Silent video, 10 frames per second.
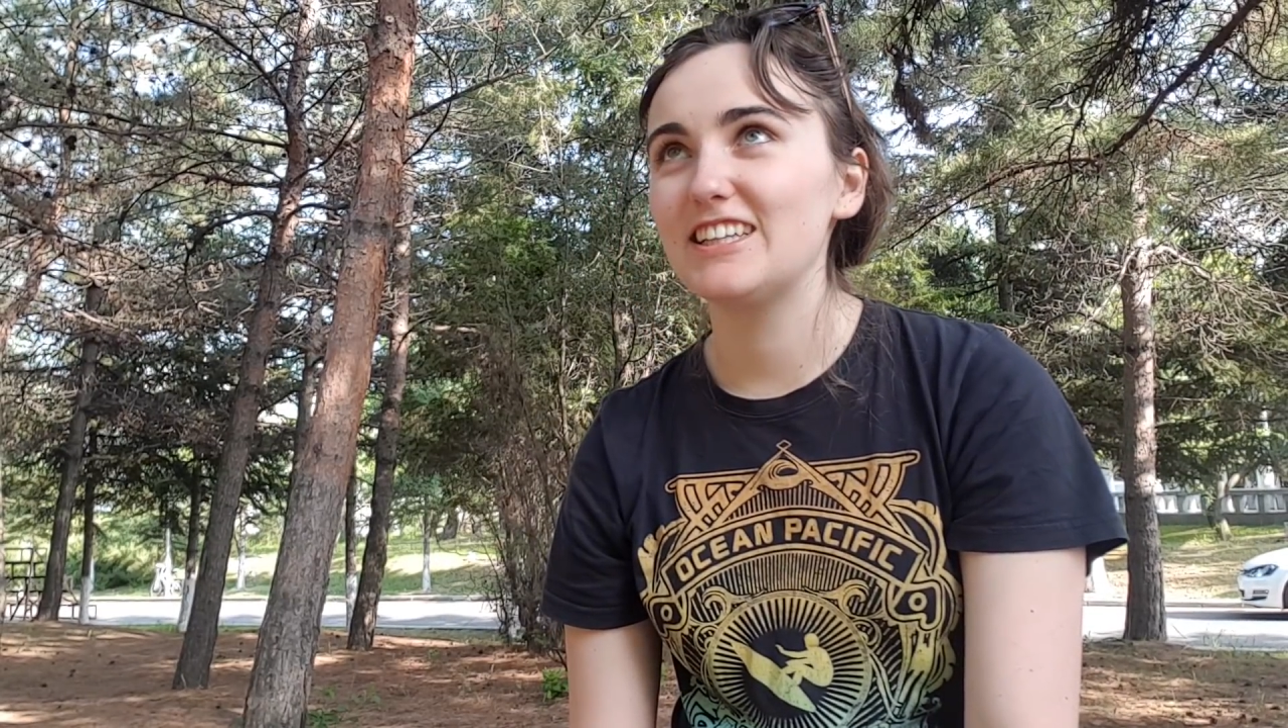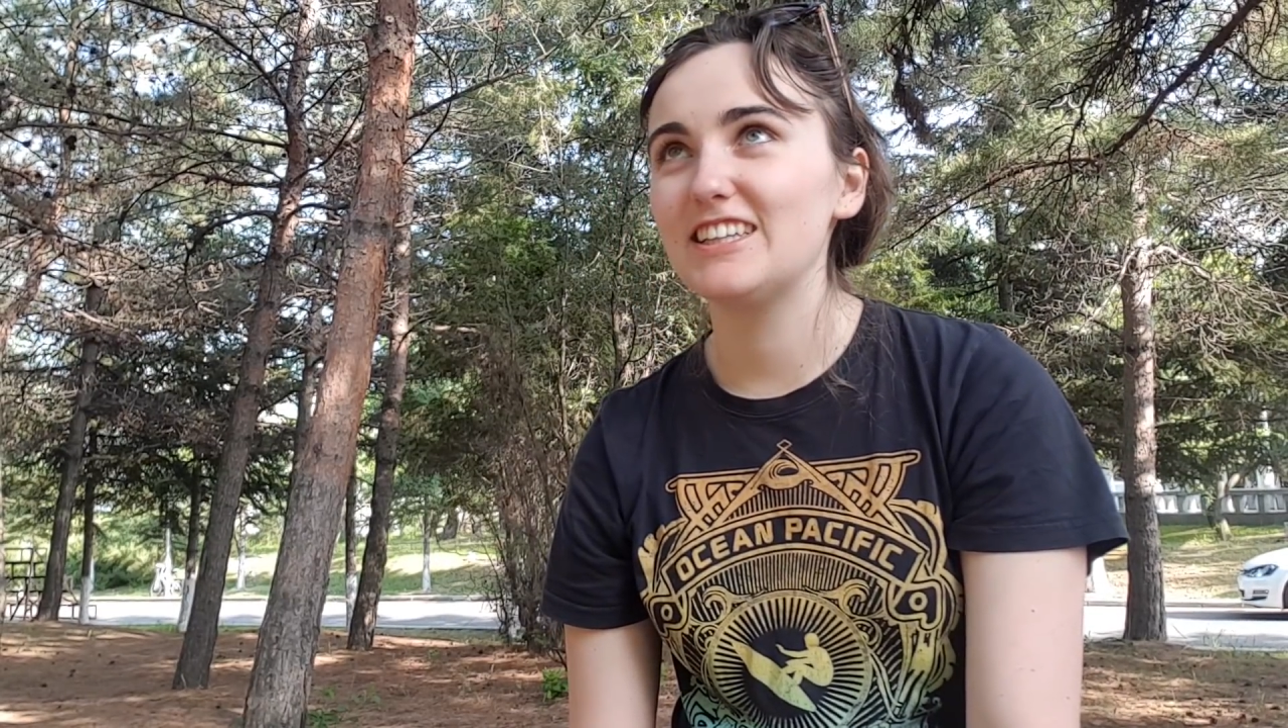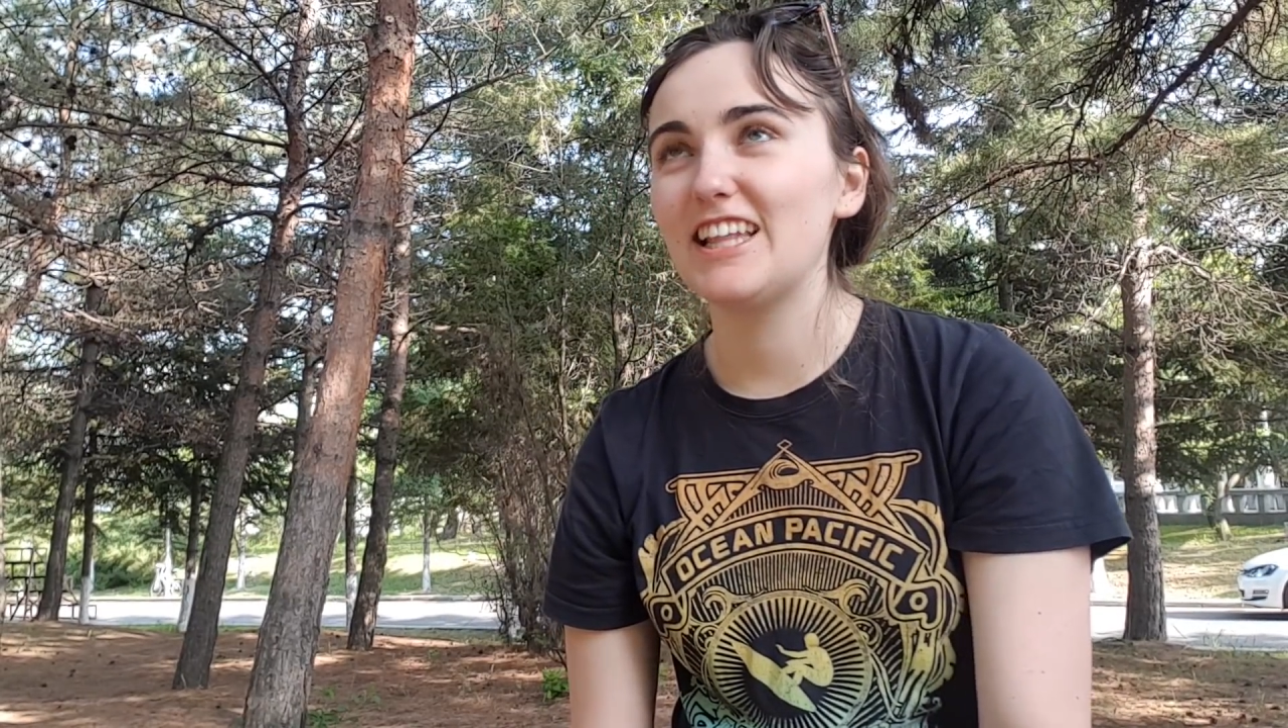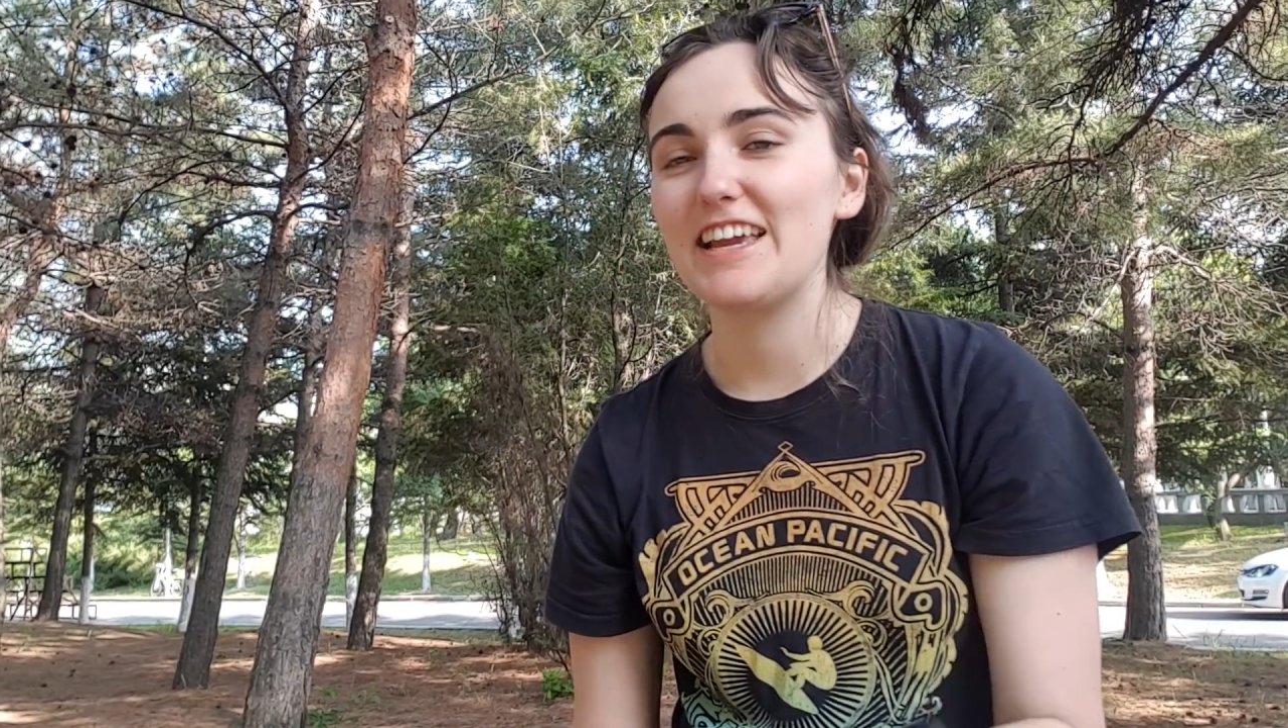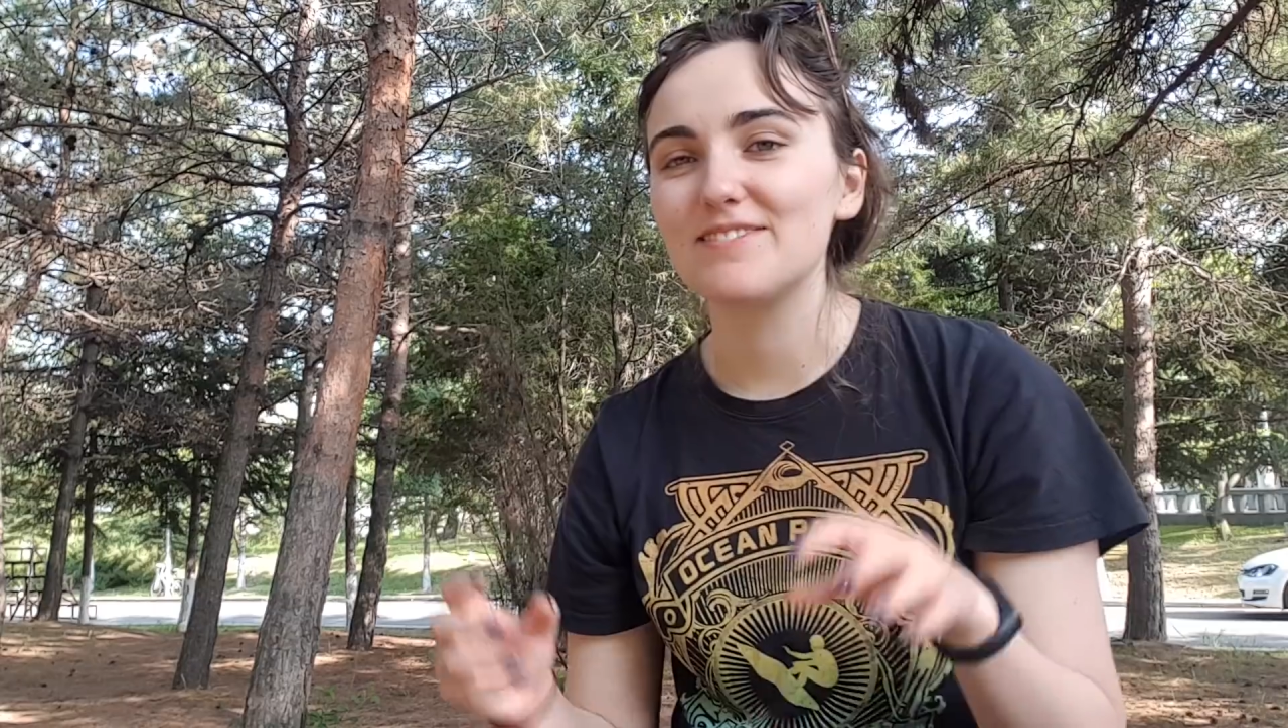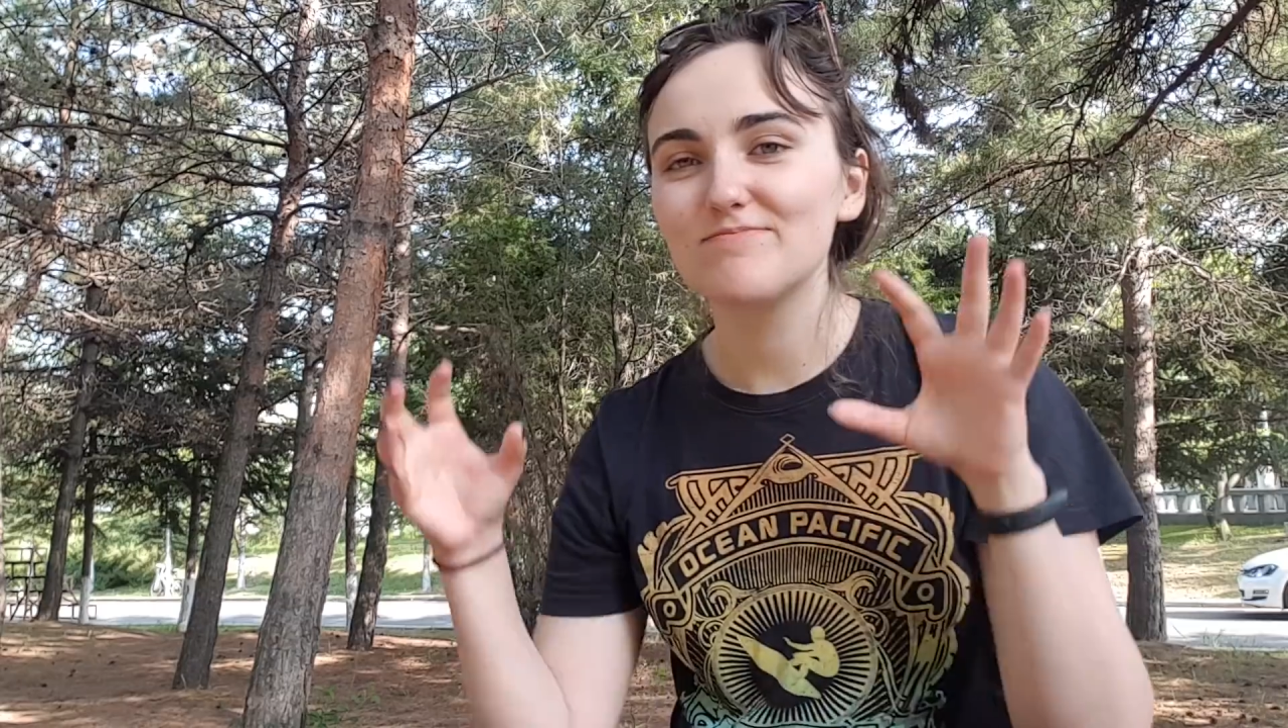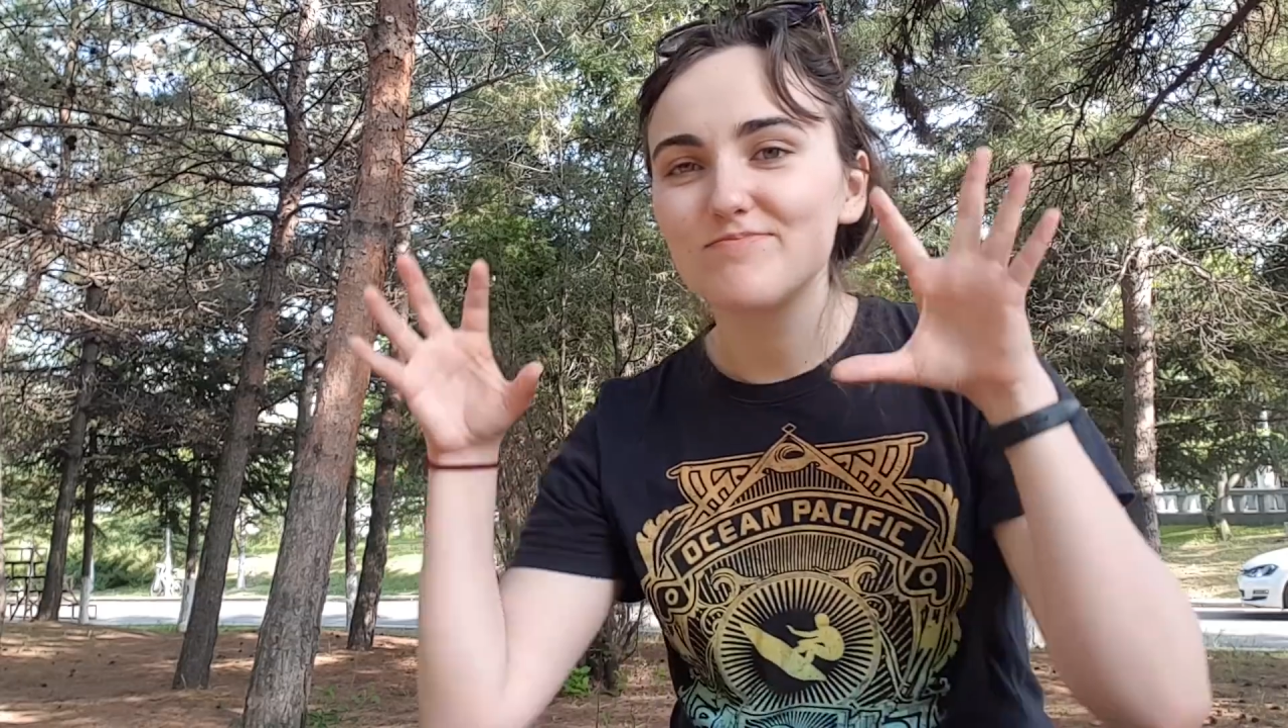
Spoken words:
like